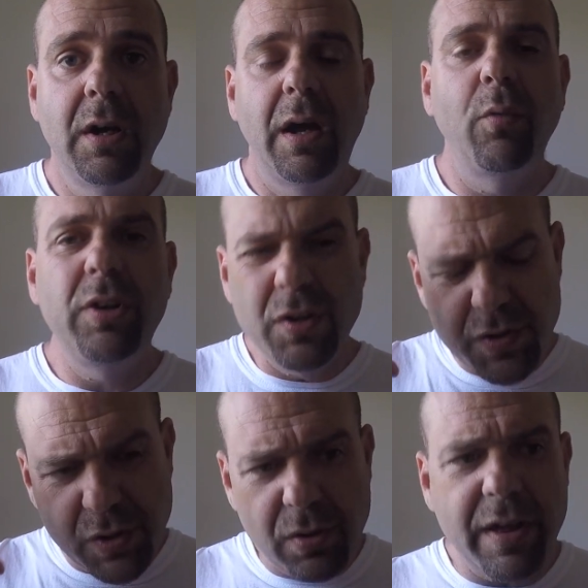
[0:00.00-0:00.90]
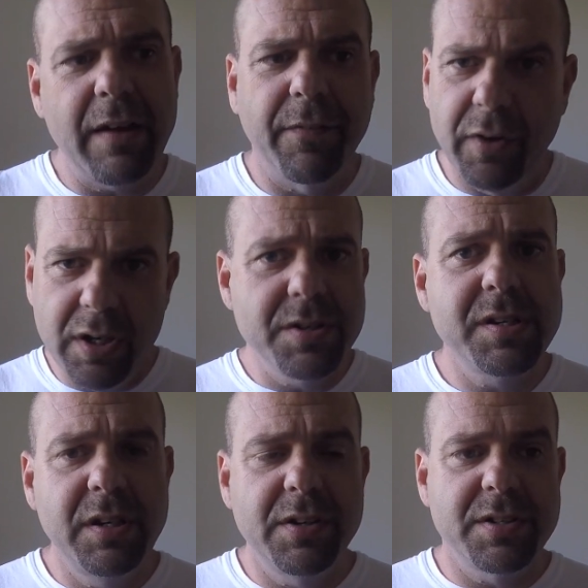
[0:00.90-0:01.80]
And when you do that for years
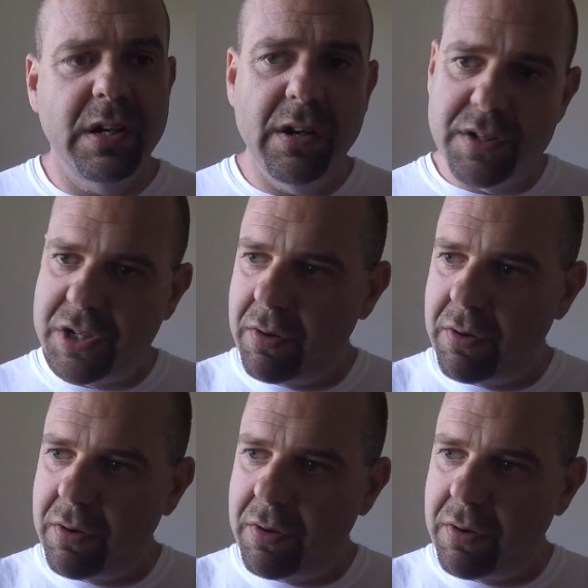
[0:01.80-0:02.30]
and years and years,